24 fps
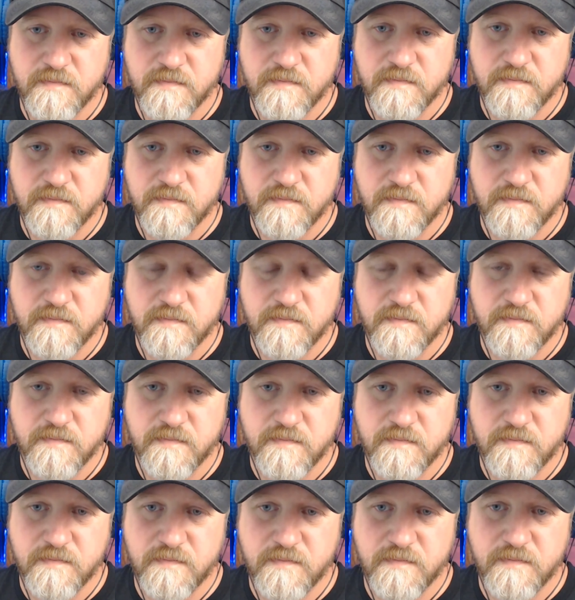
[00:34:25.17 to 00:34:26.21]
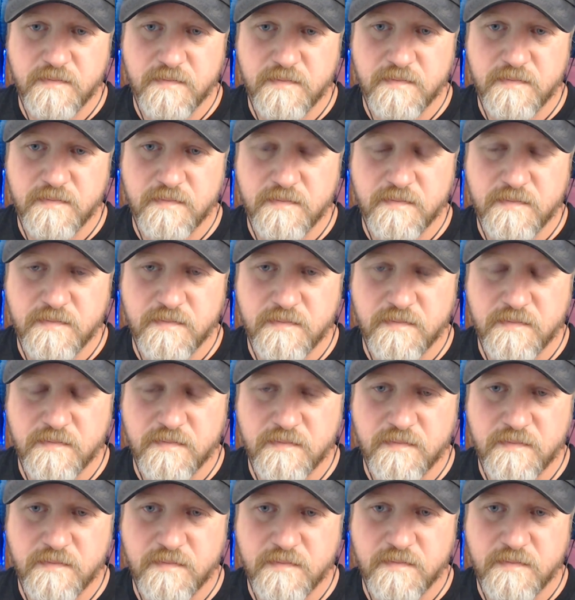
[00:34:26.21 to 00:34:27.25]

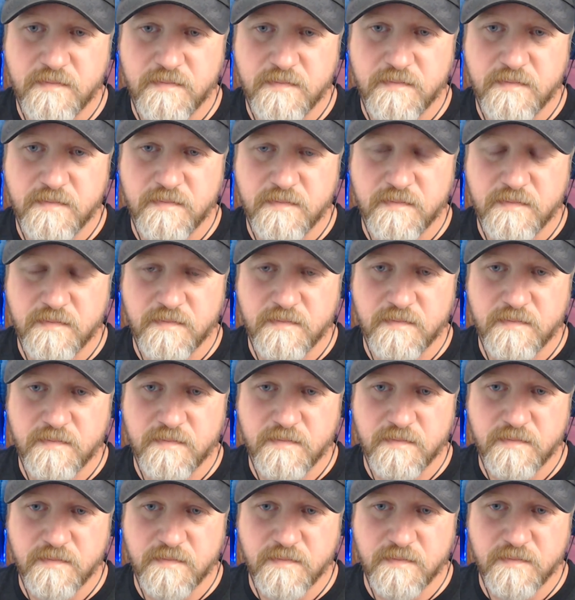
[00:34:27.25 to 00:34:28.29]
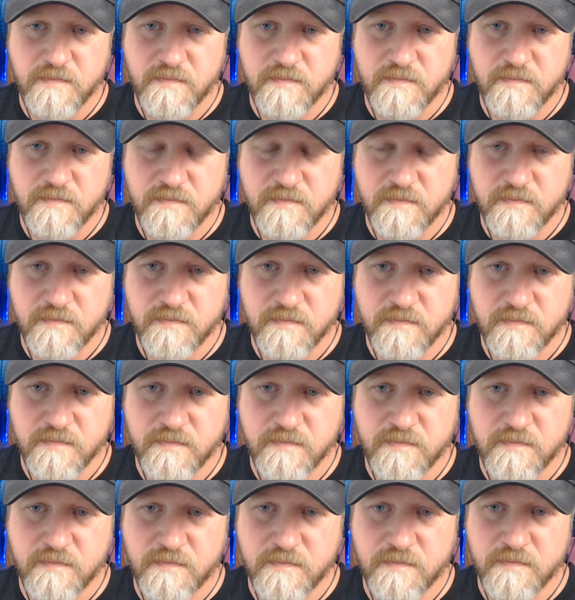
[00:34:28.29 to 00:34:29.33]

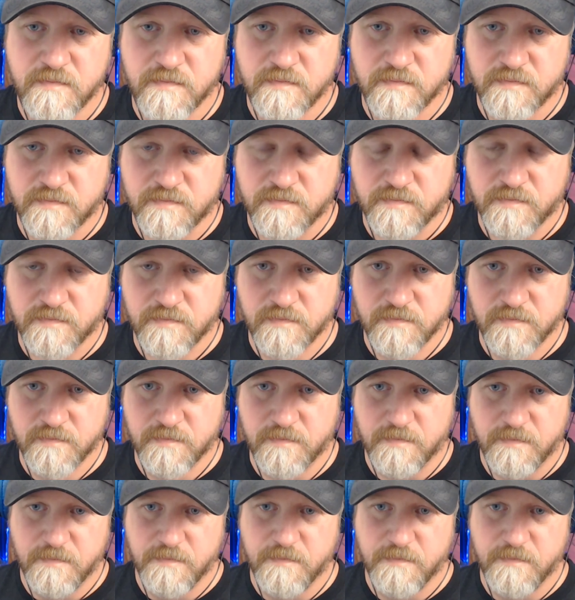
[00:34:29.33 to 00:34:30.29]
[no speech]